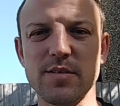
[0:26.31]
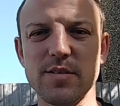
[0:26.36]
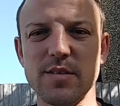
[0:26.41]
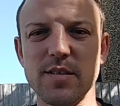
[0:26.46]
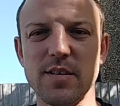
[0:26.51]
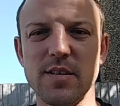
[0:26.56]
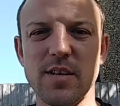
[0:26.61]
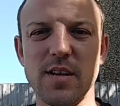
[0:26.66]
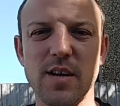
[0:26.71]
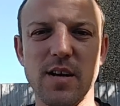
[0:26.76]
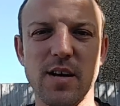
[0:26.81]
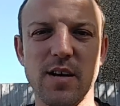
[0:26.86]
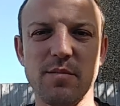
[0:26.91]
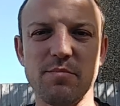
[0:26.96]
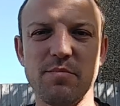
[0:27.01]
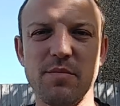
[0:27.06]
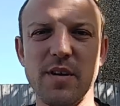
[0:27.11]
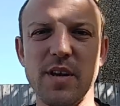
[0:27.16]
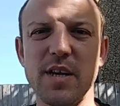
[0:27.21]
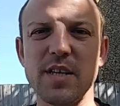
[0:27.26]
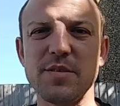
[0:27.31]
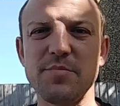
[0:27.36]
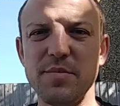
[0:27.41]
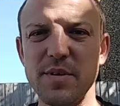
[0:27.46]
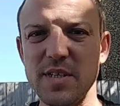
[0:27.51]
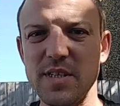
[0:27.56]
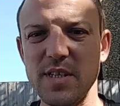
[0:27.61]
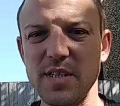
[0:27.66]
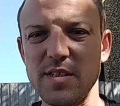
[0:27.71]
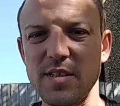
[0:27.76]
so the
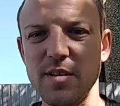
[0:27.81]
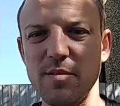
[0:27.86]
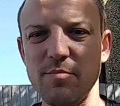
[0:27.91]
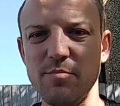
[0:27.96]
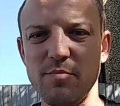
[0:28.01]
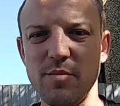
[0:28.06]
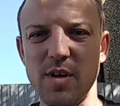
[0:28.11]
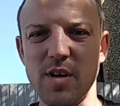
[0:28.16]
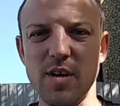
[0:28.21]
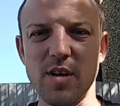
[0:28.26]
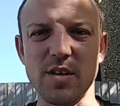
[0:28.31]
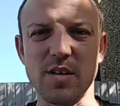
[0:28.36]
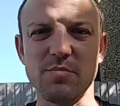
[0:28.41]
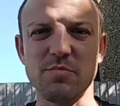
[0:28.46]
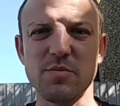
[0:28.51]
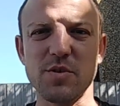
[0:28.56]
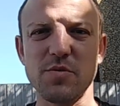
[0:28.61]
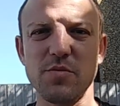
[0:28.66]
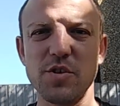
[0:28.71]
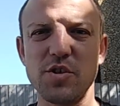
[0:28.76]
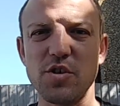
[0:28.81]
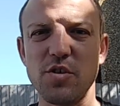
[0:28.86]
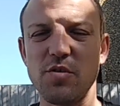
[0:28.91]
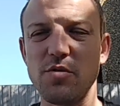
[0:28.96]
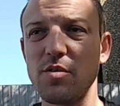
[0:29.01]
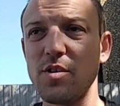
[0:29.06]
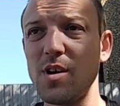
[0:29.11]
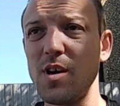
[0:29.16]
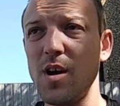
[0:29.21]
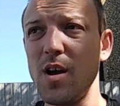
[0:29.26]
ESP system switch on.